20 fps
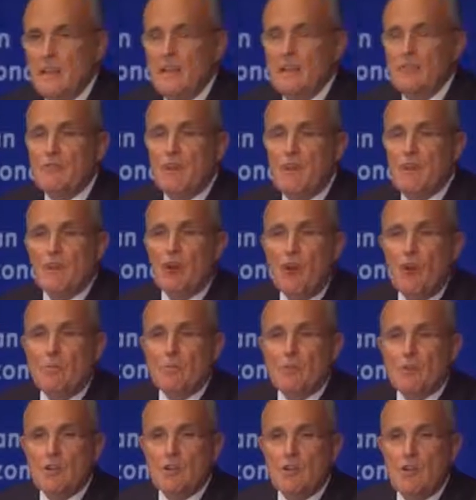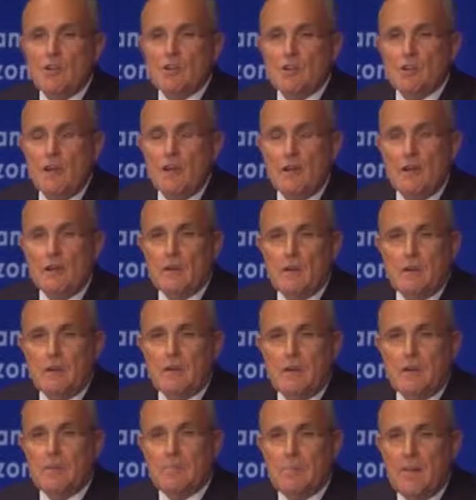and very open
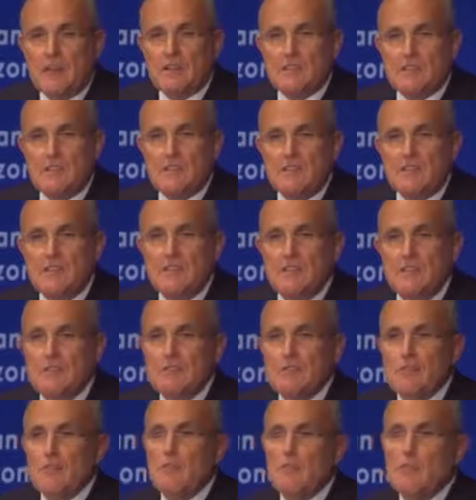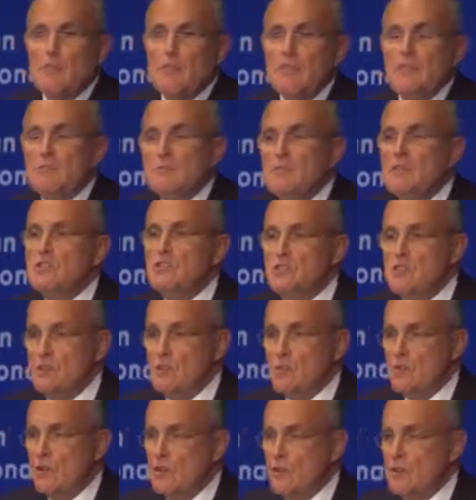inspections so that we can be
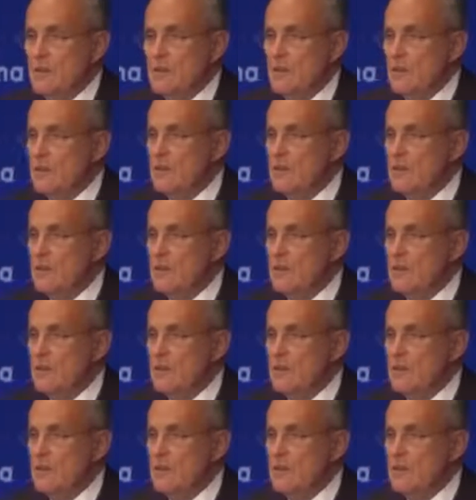sure